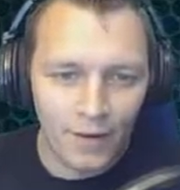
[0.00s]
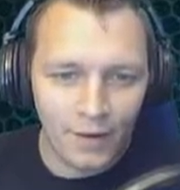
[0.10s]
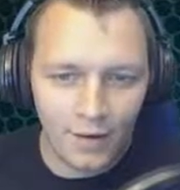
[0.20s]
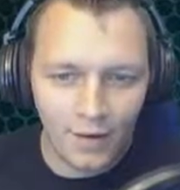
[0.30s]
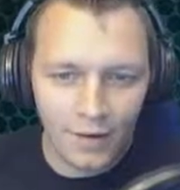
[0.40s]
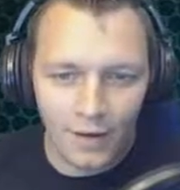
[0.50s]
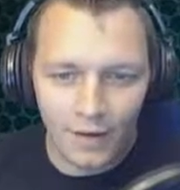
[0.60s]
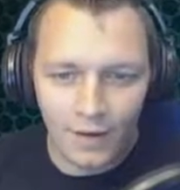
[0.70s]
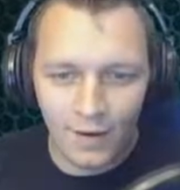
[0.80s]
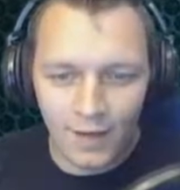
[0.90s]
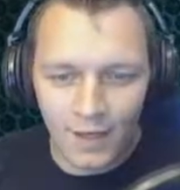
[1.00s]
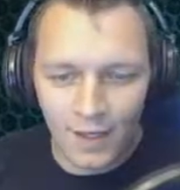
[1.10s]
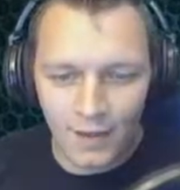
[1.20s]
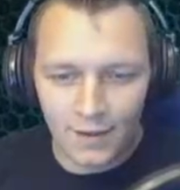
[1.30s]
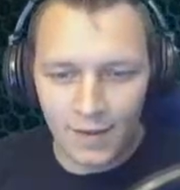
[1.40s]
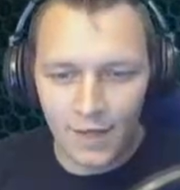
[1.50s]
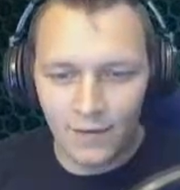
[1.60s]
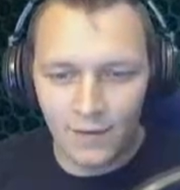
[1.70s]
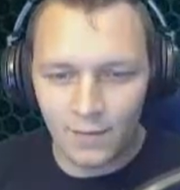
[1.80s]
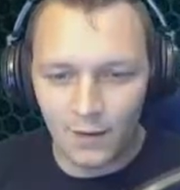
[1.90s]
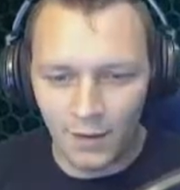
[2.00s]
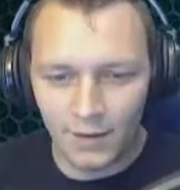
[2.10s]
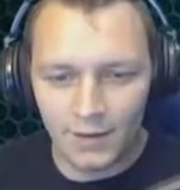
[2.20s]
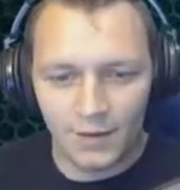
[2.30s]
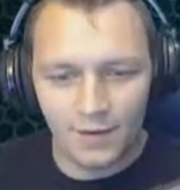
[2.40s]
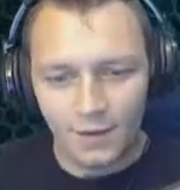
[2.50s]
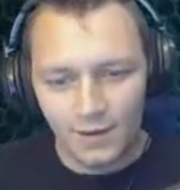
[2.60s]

And I think that's kind of scary, to be honest,